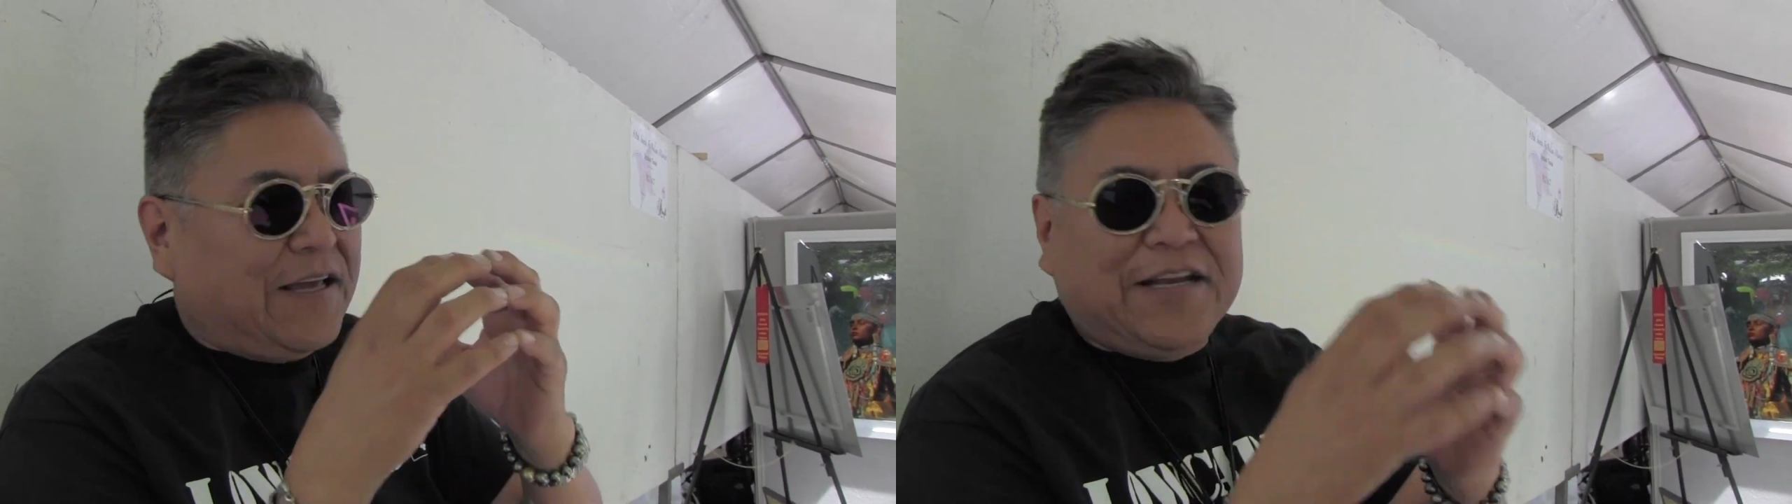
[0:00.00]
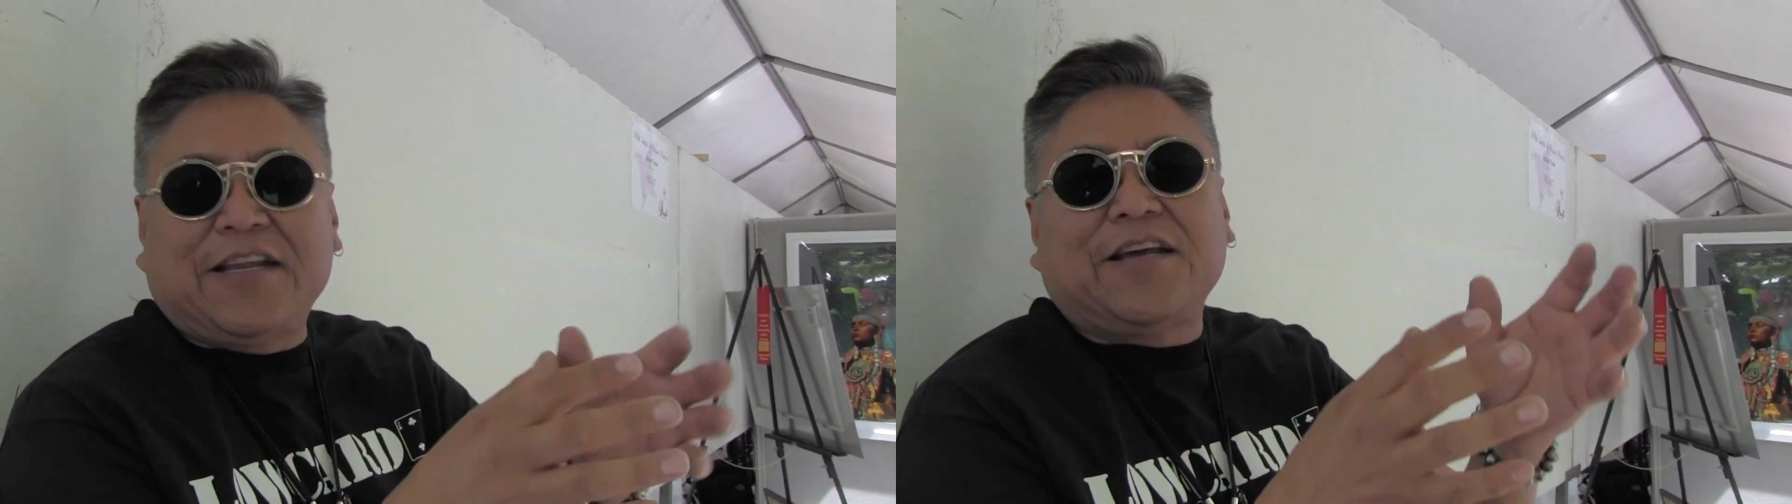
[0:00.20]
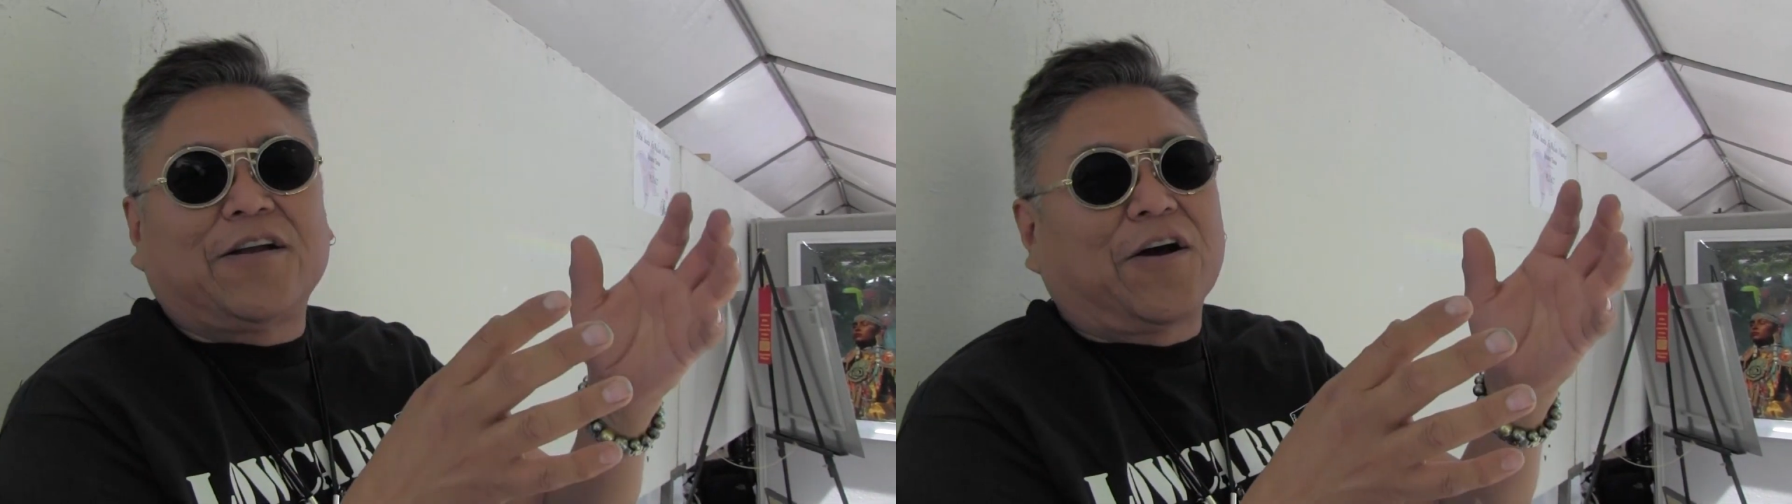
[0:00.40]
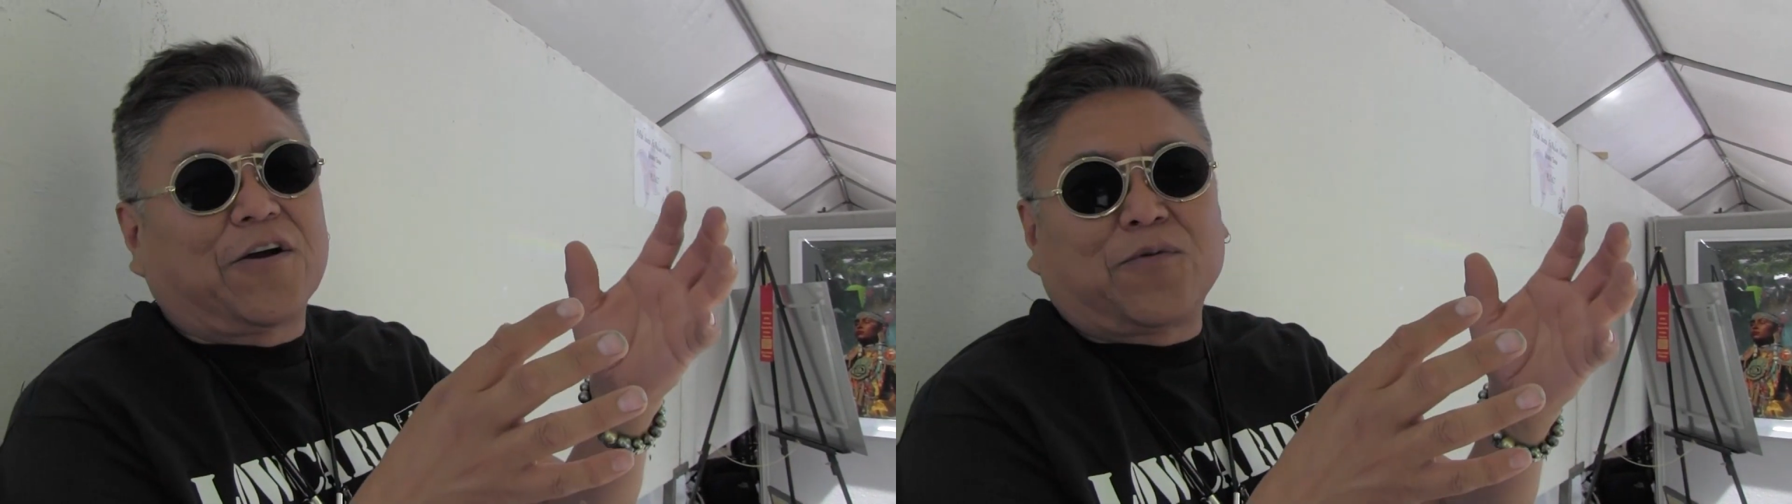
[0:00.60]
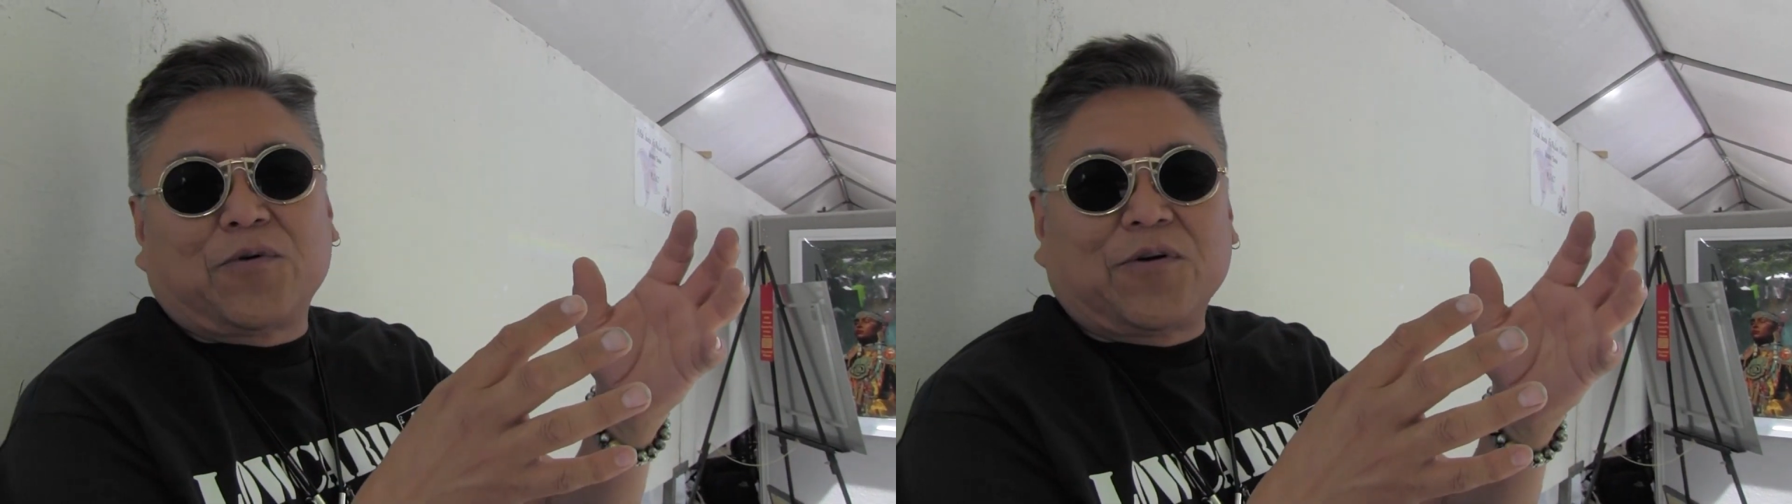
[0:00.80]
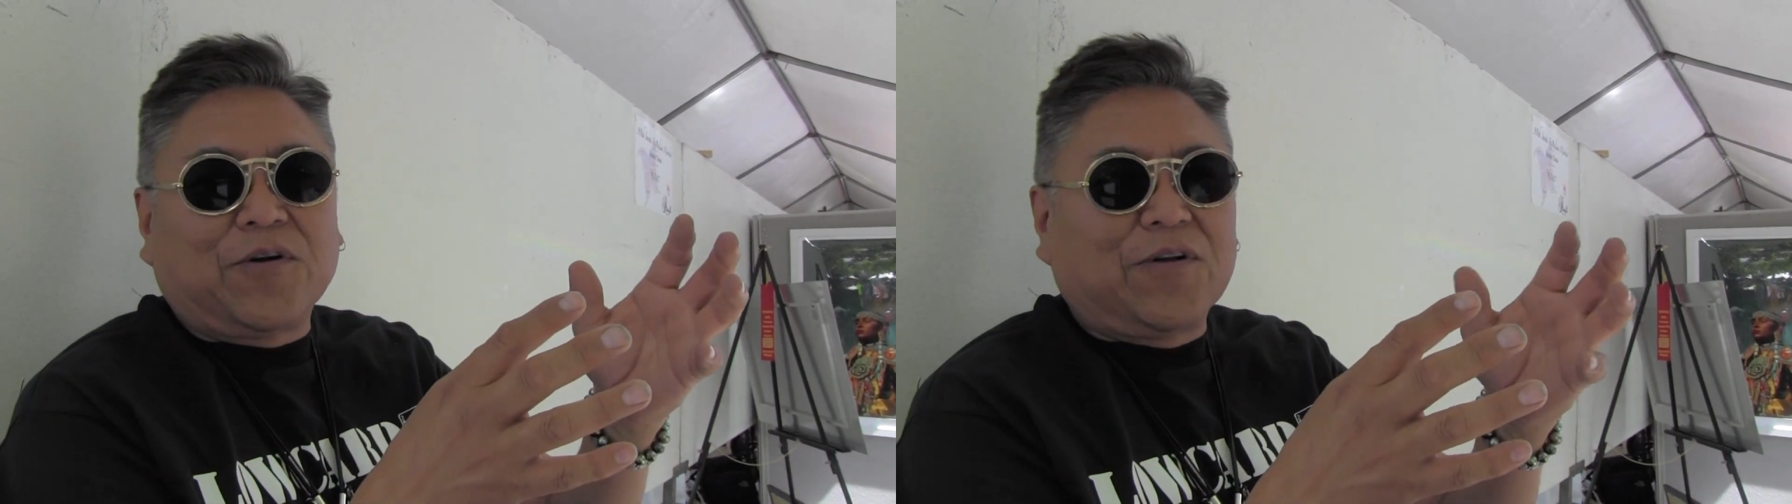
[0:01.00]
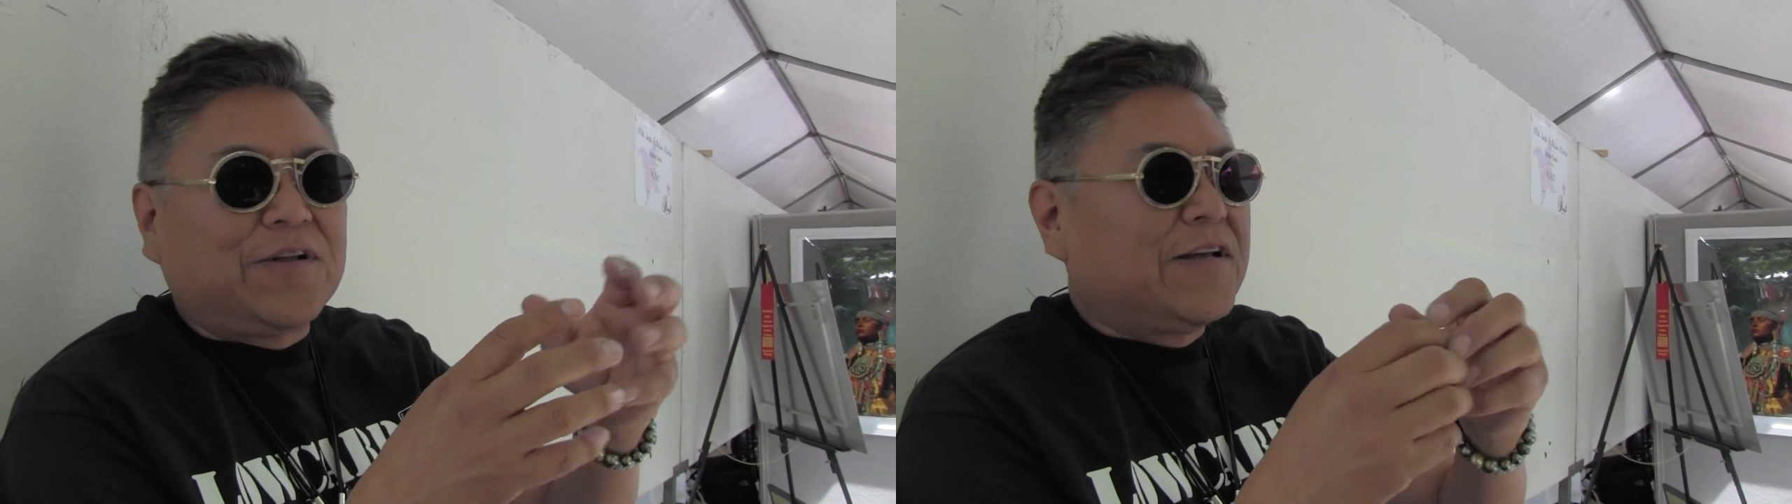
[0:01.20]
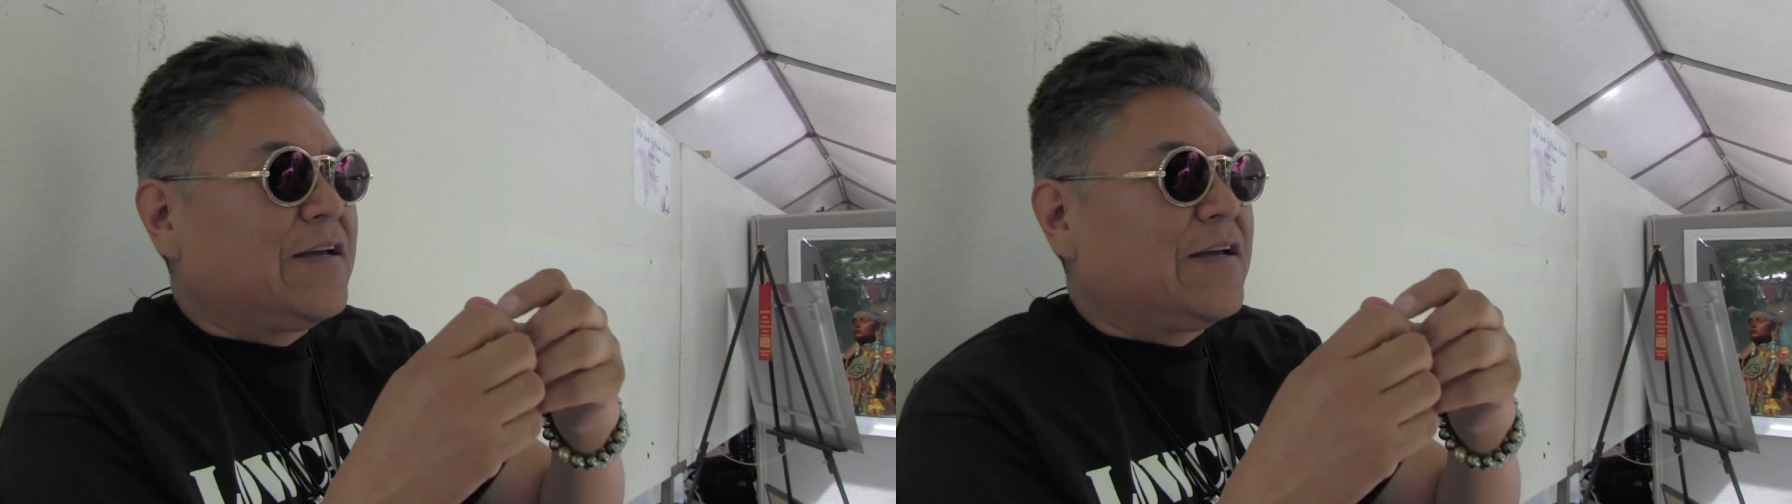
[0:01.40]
Indian art world.